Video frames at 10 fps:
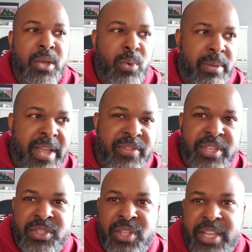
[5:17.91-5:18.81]
what about
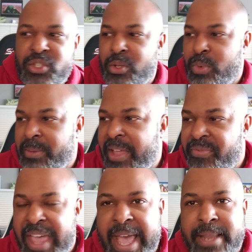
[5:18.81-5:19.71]
this station and what
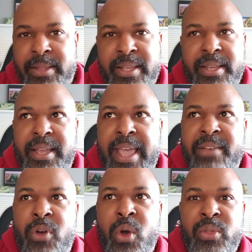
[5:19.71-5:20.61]
about that and they
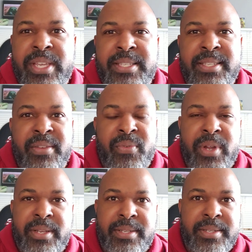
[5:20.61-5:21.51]
have all these
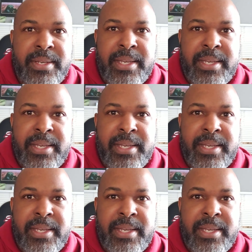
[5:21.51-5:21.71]
different